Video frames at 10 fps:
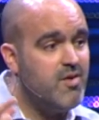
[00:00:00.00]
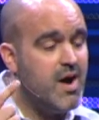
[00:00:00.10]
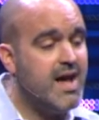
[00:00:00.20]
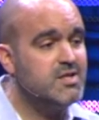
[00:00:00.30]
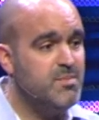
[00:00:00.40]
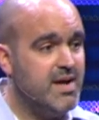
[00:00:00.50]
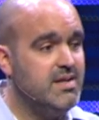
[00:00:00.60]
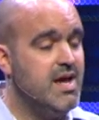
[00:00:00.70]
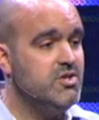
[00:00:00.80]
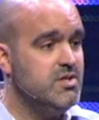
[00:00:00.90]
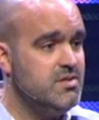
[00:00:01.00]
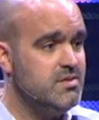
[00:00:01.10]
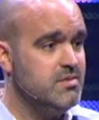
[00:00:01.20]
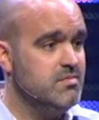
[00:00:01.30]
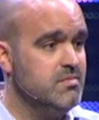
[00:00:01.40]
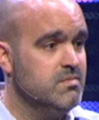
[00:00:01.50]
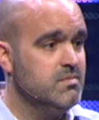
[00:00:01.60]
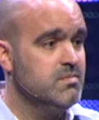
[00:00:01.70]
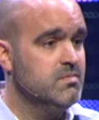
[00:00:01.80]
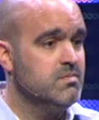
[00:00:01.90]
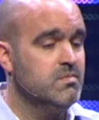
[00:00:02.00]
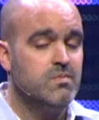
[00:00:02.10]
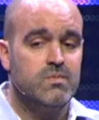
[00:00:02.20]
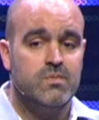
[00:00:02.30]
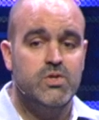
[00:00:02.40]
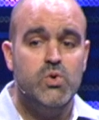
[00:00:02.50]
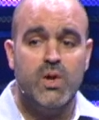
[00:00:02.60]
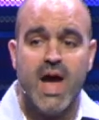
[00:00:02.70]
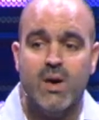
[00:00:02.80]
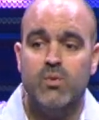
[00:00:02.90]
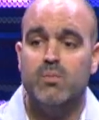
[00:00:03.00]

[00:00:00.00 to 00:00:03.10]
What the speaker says: our expectations, you and I will